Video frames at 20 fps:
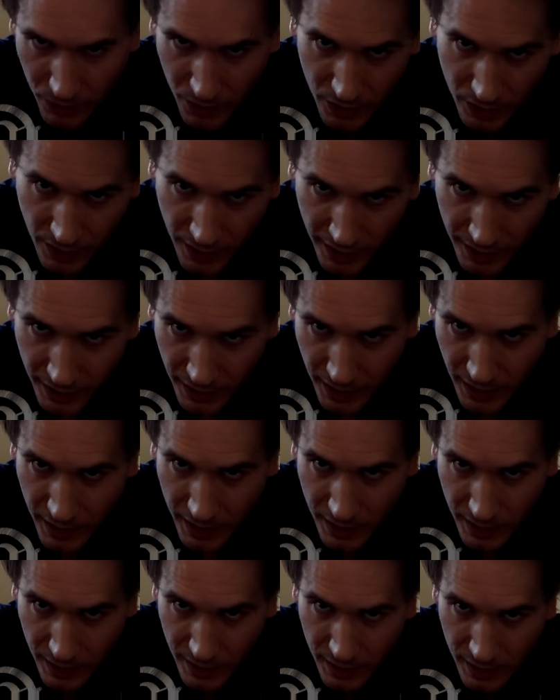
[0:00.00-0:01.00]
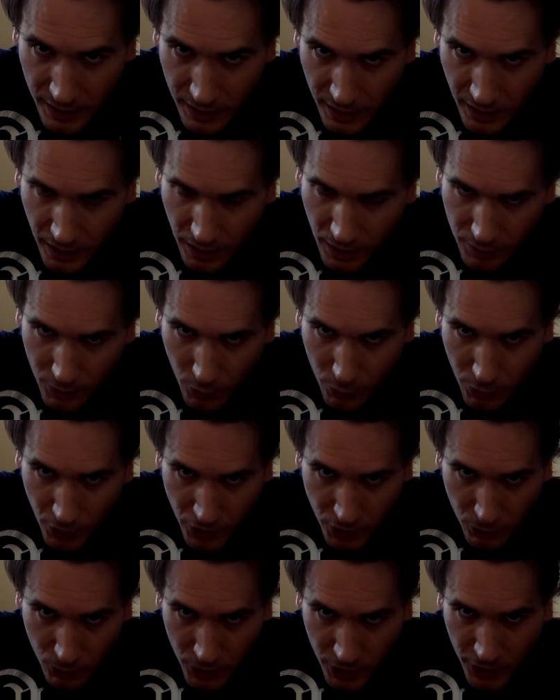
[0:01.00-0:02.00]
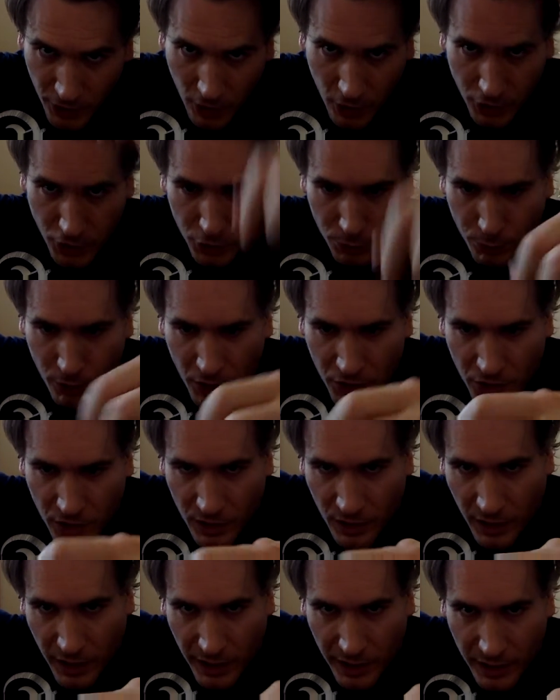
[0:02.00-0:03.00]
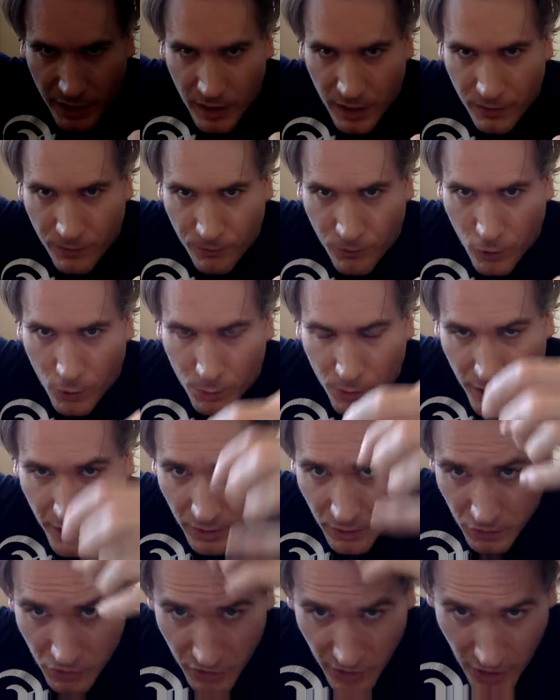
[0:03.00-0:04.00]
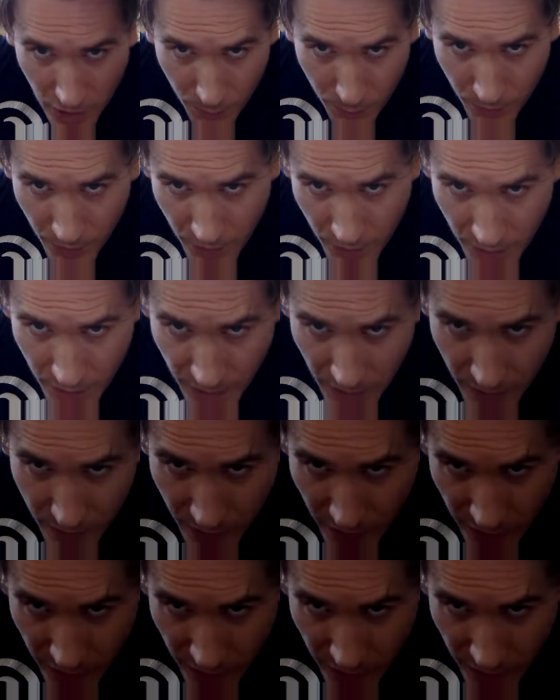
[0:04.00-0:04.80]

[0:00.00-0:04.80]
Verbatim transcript: and then like, uh, like I'm gonna press it really hard. Just press it like uh, firmly on the scalp. And